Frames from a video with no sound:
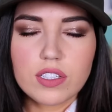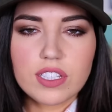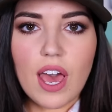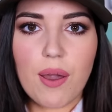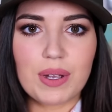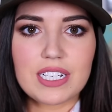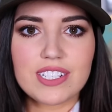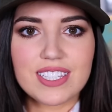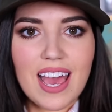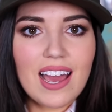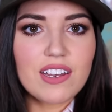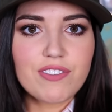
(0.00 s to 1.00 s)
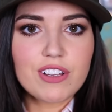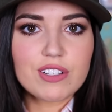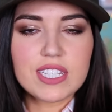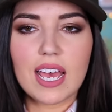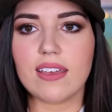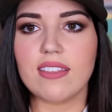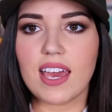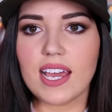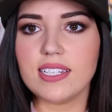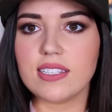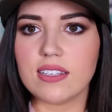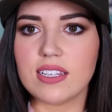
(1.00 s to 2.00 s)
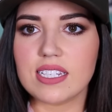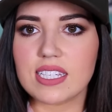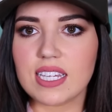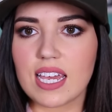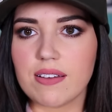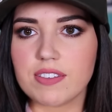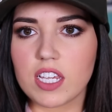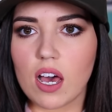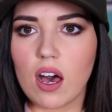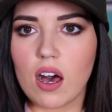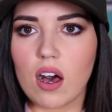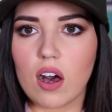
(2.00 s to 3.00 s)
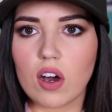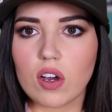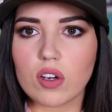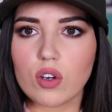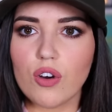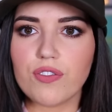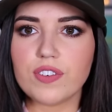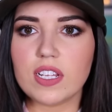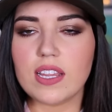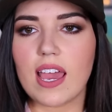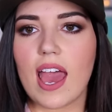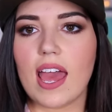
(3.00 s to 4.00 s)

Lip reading: So, it just kind of looks like this. The sleeves are cuffed at the